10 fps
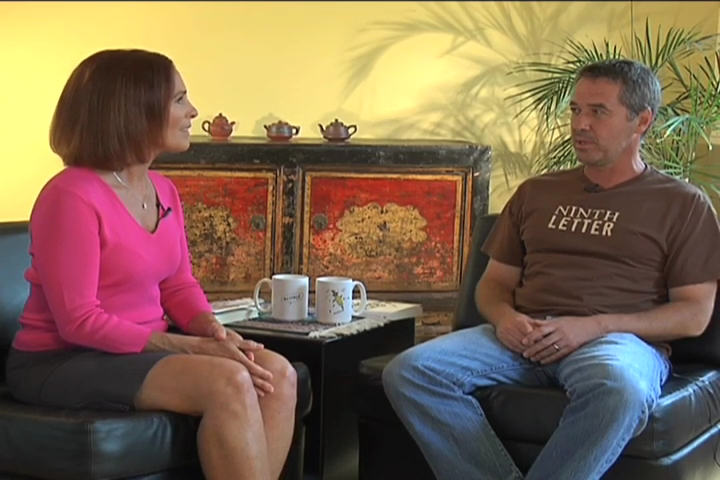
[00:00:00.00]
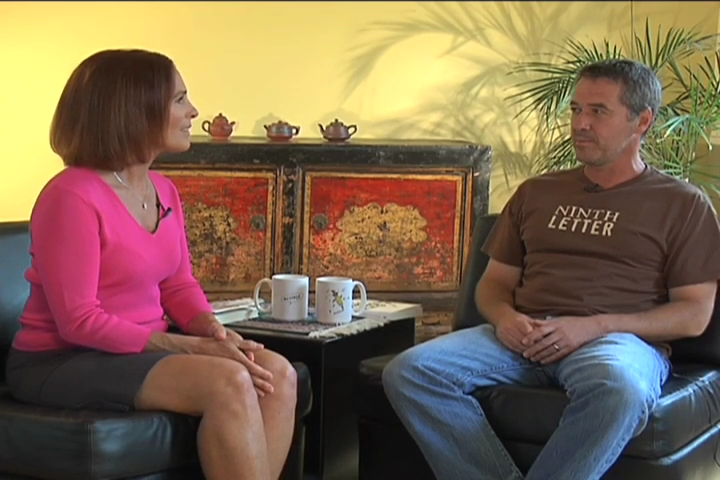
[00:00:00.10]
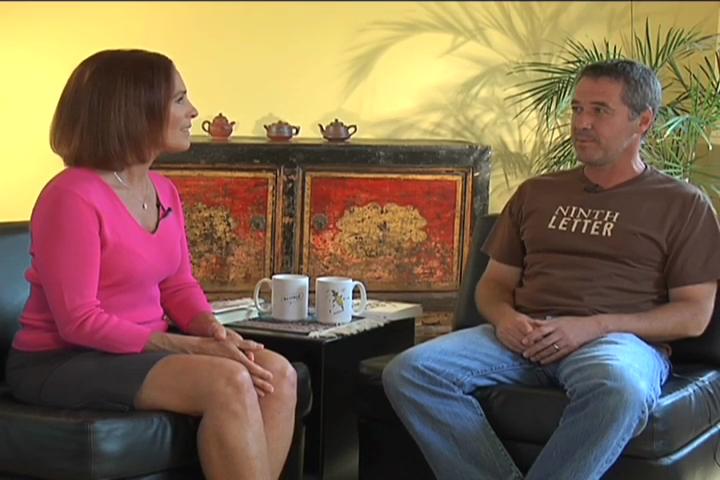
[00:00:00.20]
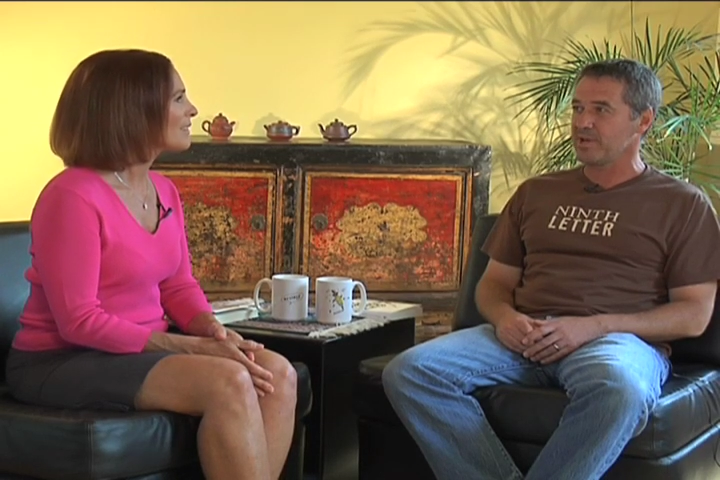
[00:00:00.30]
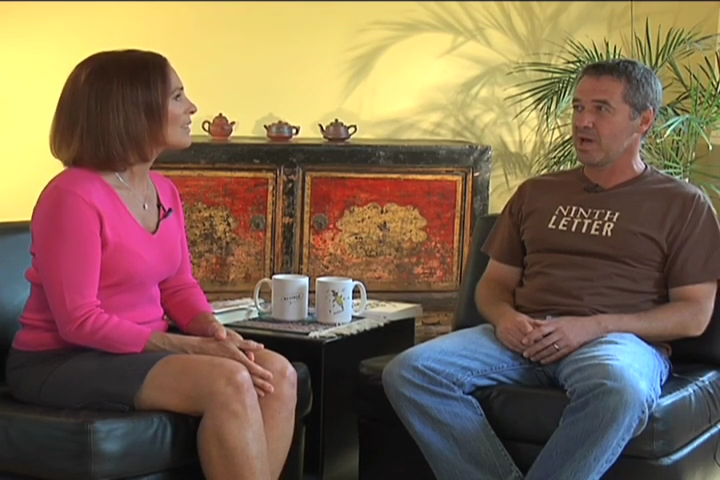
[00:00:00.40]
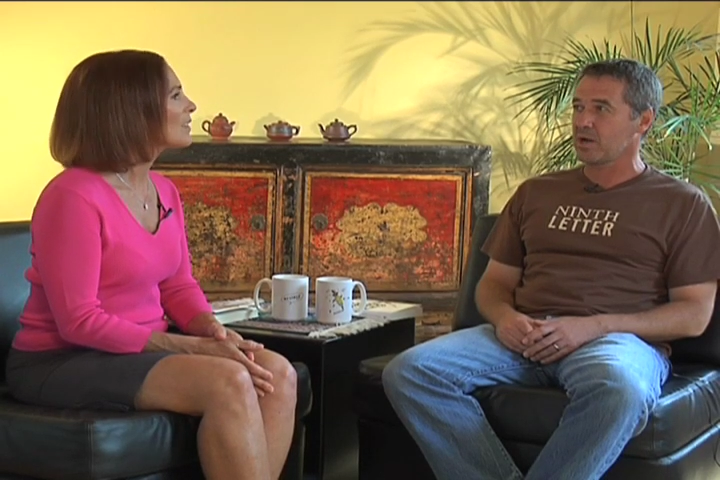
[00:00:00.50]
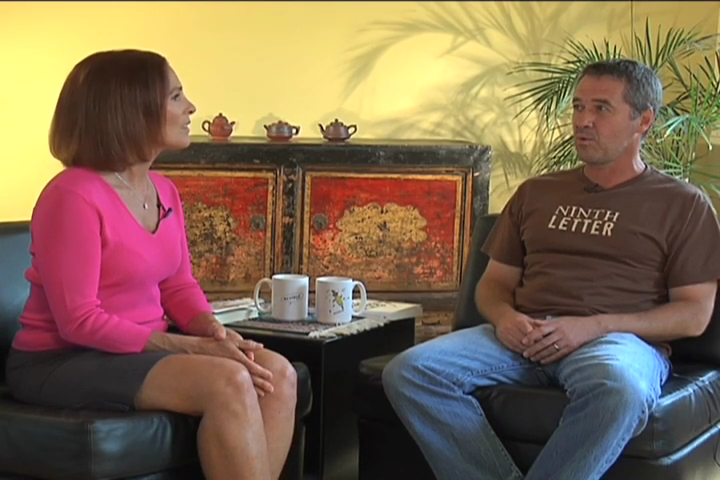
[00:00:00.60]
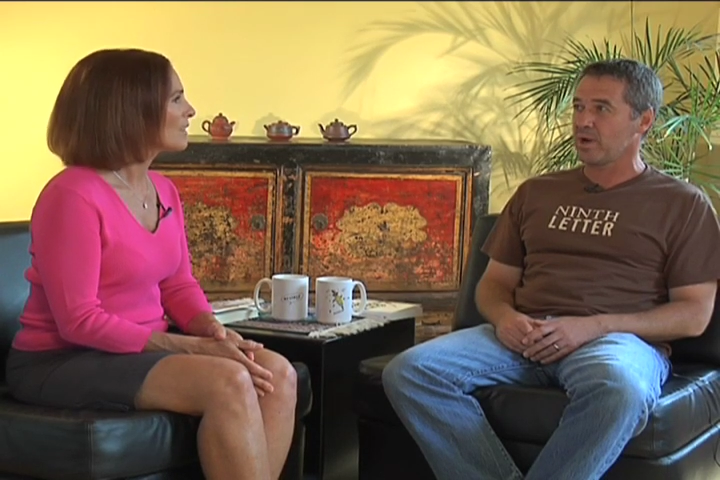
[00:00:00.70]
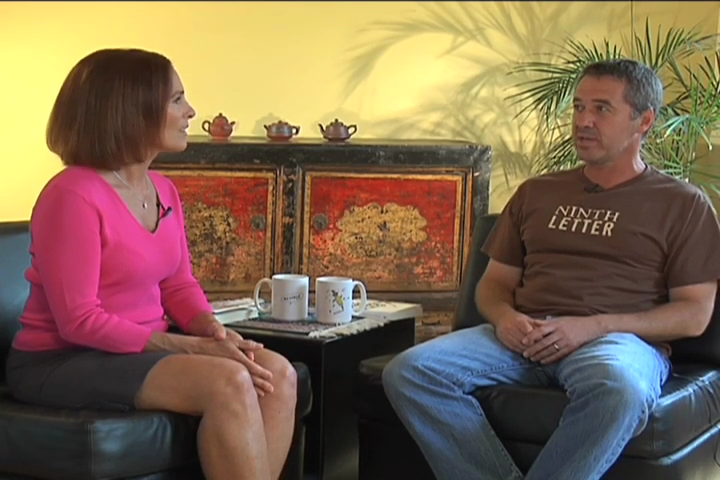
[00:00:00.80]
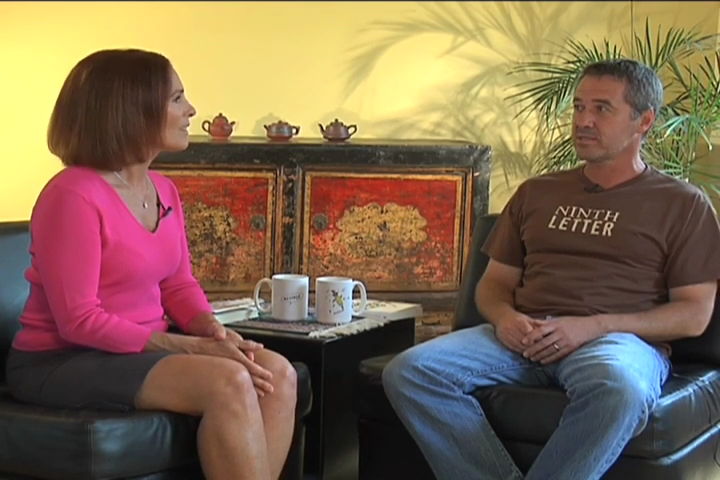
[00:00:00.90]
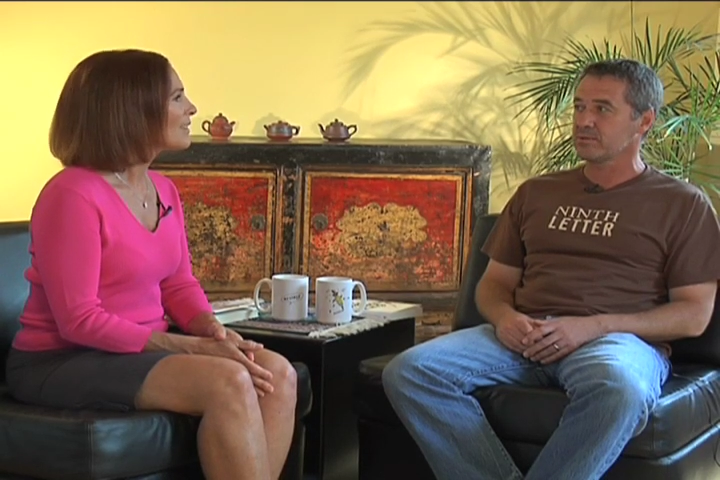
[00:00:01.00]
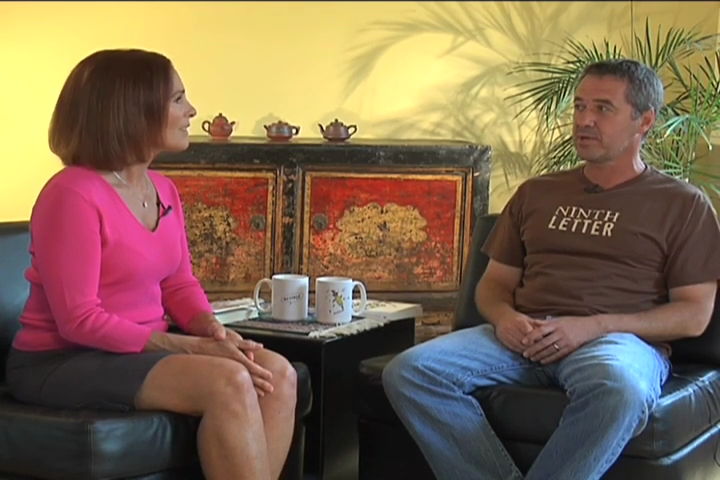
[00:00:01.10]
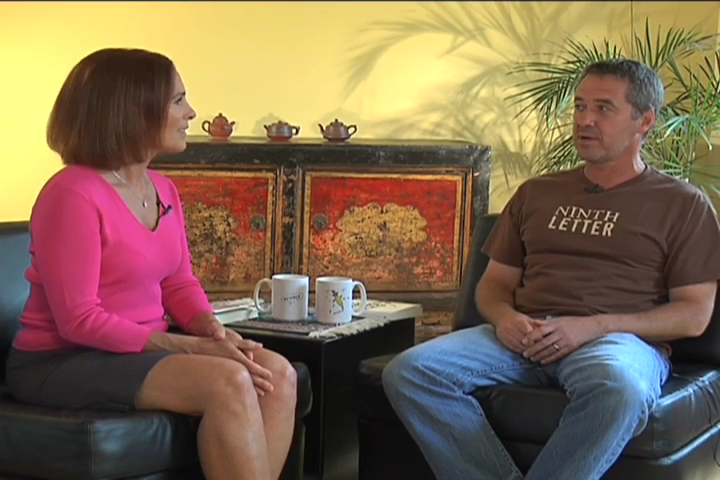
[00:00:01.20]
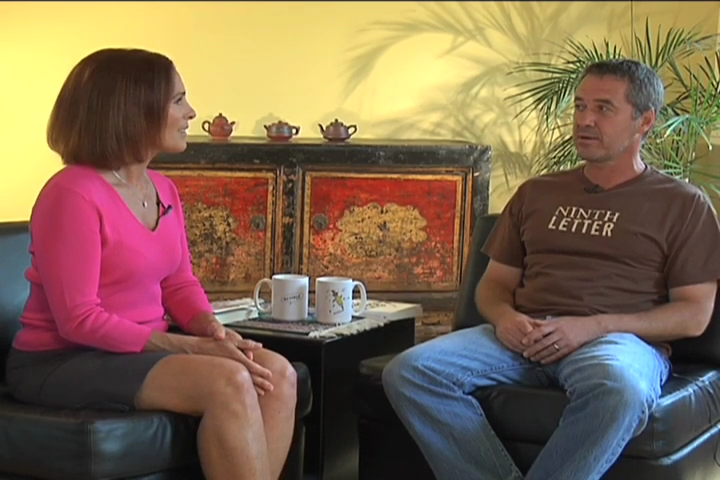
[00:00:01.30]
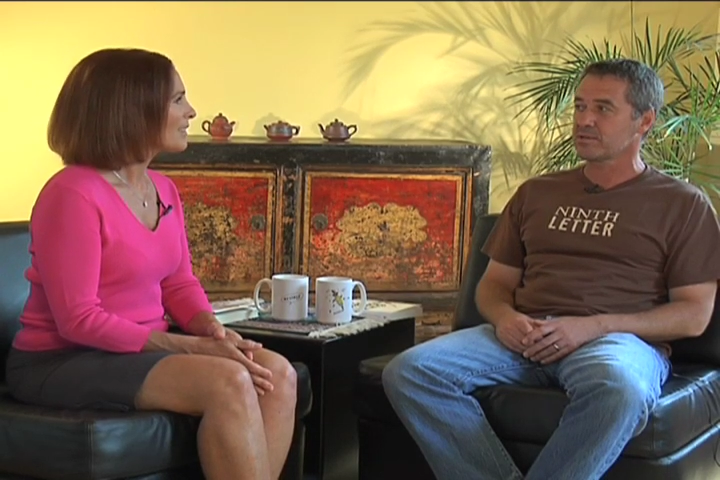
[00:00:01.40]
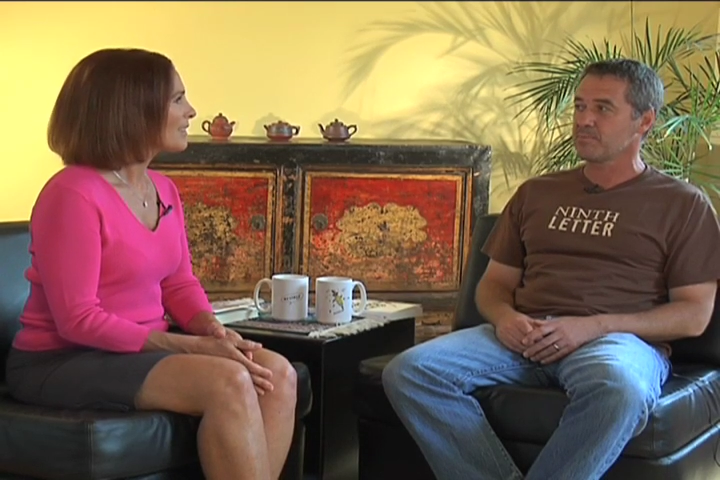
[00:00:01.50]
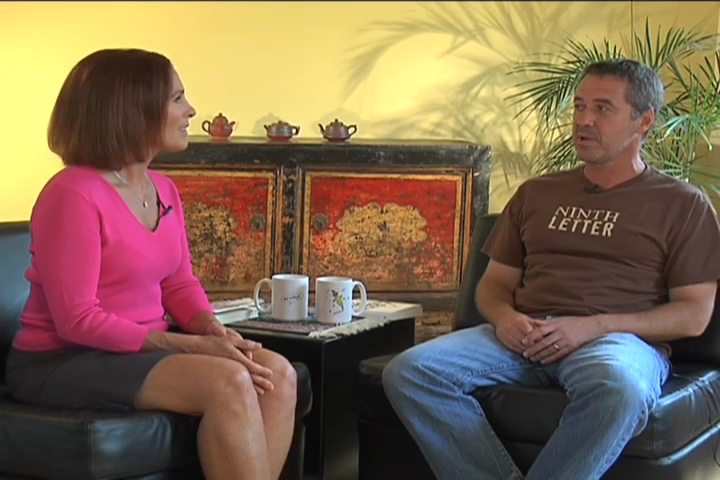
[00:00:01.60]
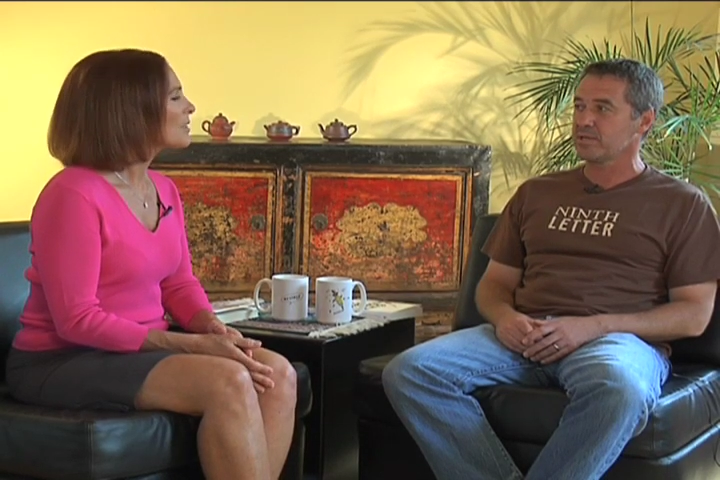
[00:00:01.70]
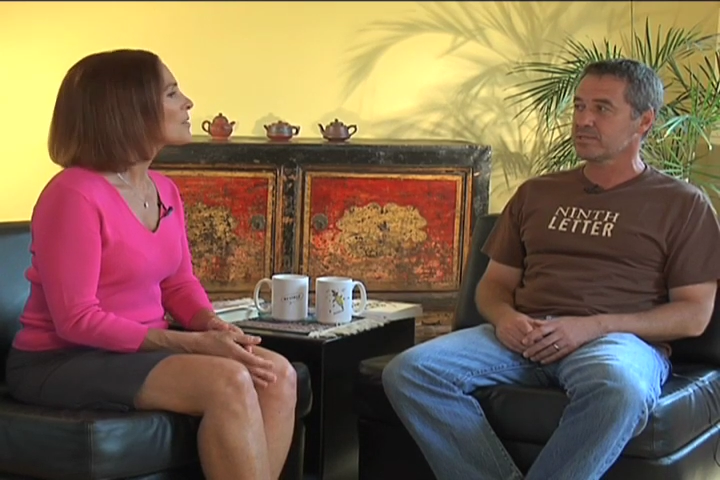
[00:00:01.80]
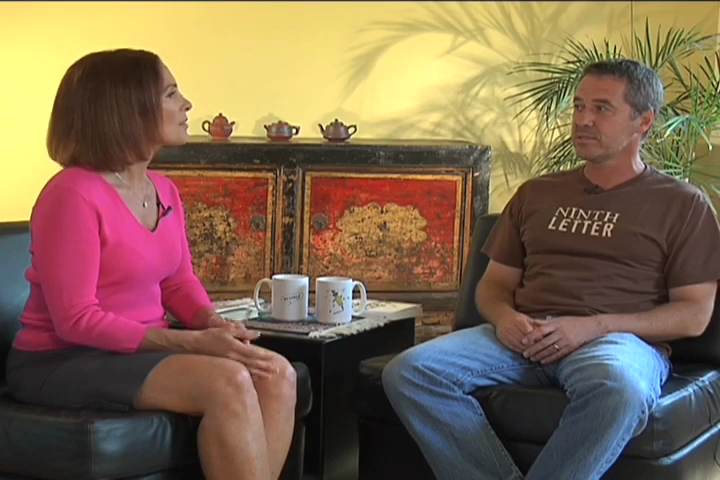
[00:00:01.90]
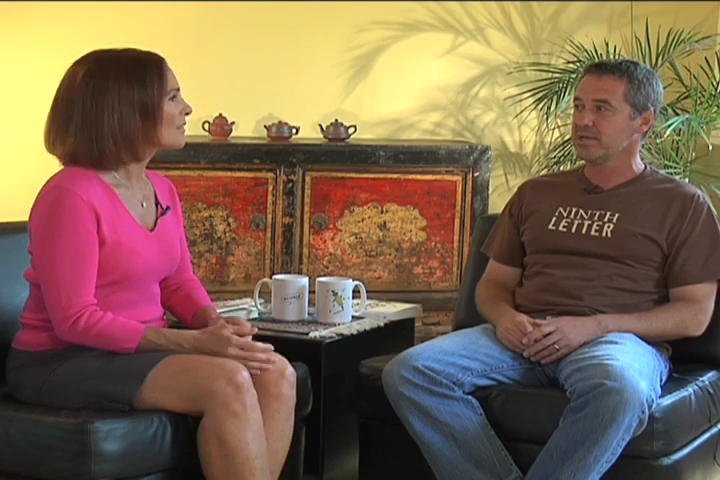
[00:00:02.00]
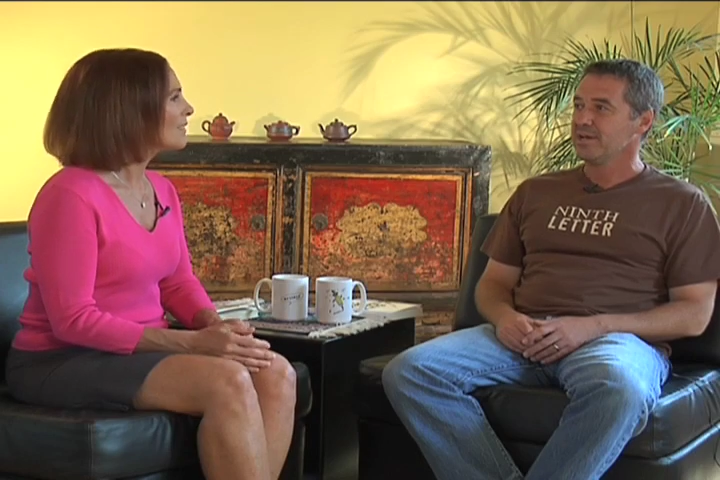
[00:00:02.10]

and maybe not quite so character based.